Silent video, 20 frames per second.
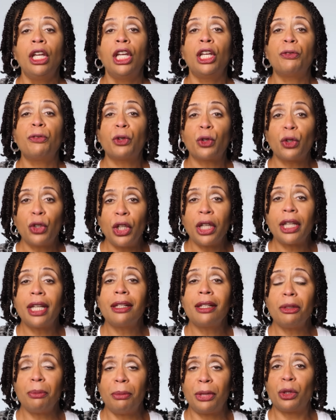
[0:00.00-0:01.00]
If you're looking
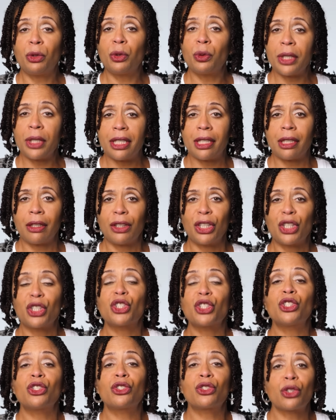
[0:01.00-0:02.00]
to build
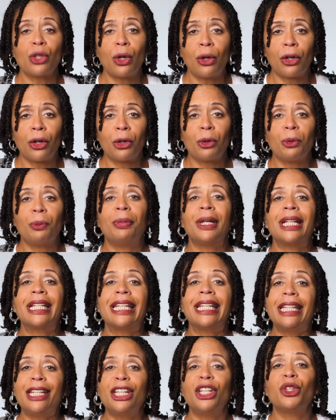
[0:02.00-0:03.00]
resilience, start by
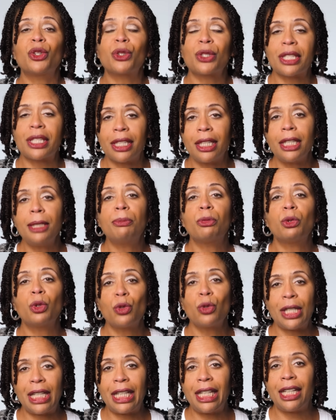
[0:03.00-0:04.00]
getting your sleep
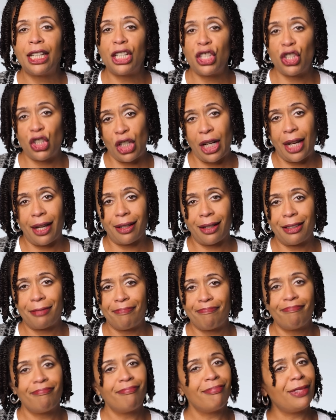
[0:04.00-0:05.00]
routine in check.
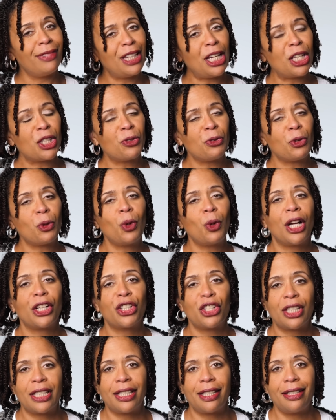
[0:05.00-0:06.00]
Thanks for
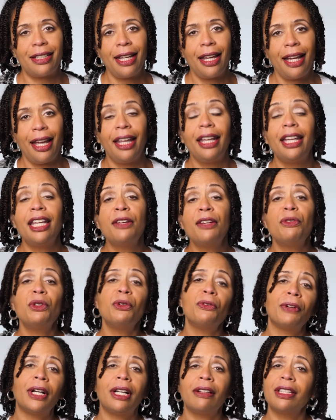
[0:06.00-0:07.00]
watching today. If you
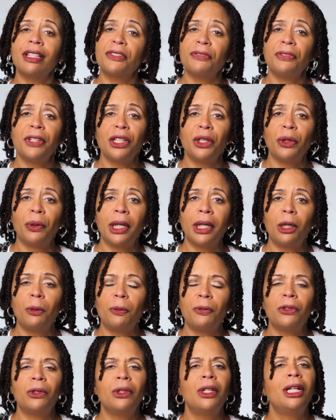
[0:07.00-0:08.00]
found this video
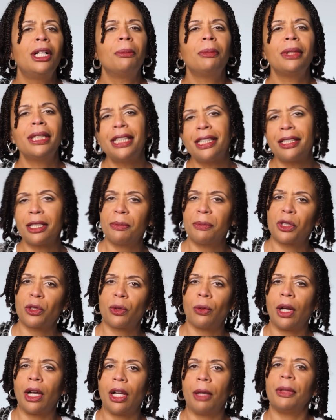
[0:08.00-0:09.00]
helpful, please
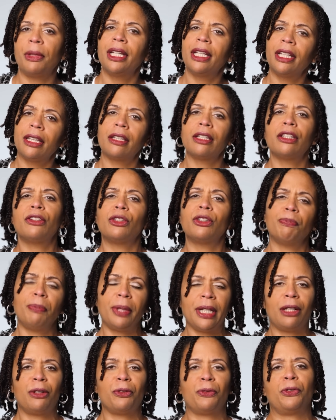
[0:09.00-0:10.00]
subscribe and hit the
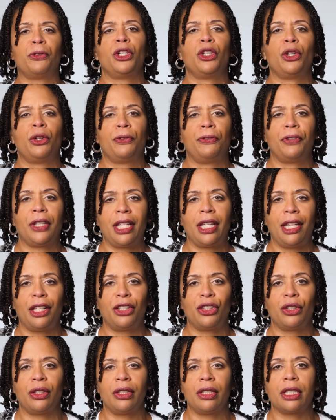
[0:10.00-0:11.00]
bell for
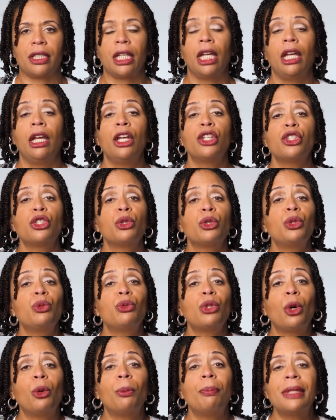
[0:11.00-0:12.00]
notifications so you
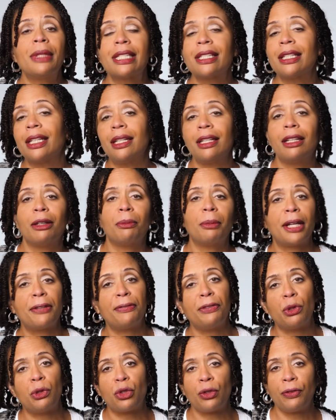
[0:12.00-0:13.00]
don't miss any of my
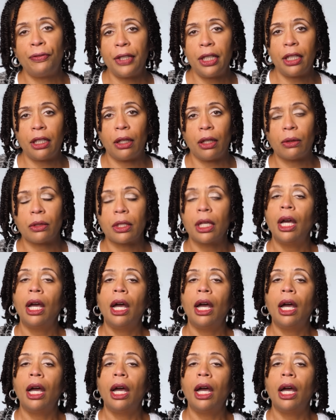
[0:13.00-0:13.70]
future videos.